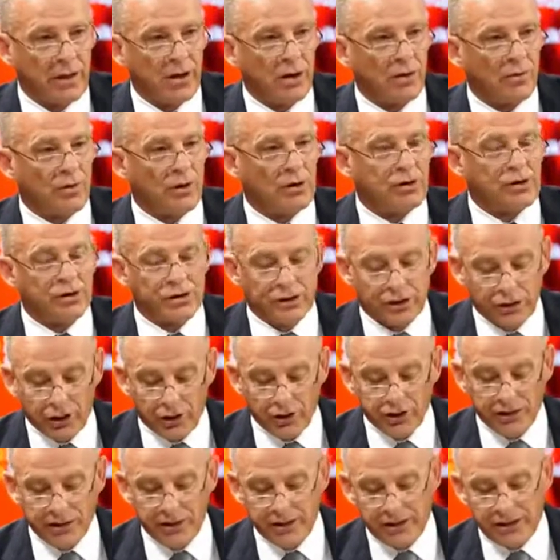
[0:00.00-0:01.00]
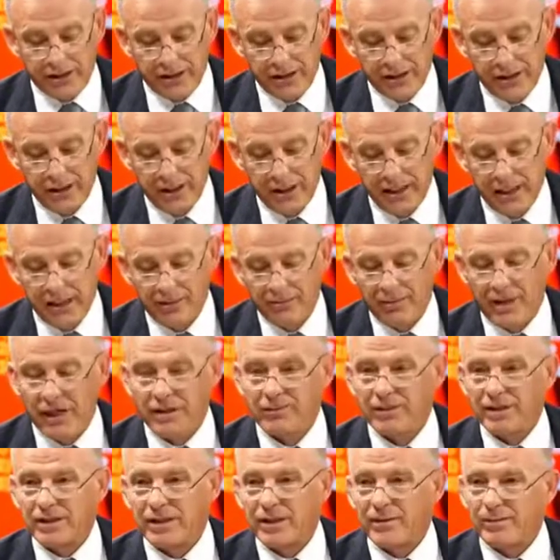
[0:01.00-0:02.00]
was assaulted by
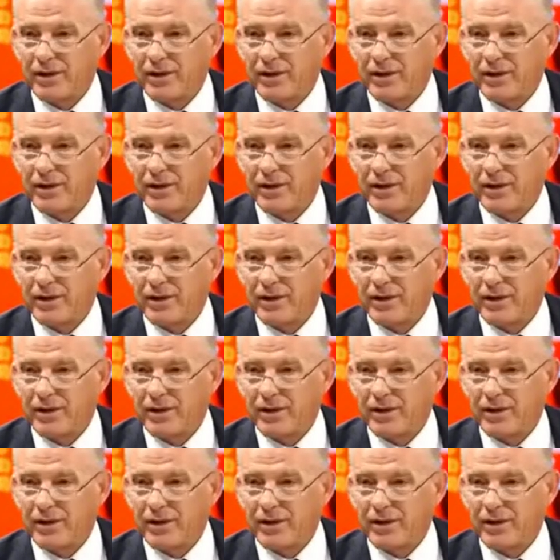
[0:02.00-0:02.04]
Mr.